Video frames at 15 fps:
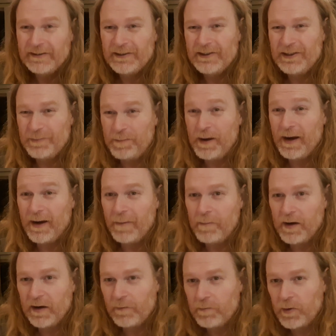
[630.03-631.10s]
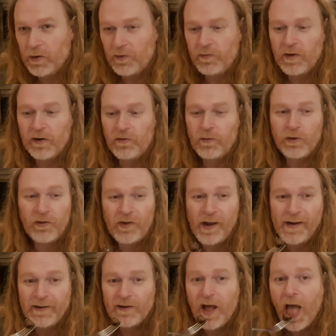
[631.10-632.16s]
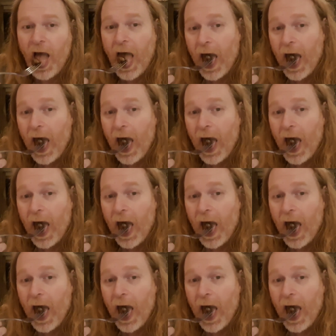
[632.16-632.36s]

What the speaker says: This is better than most restaurant steaks.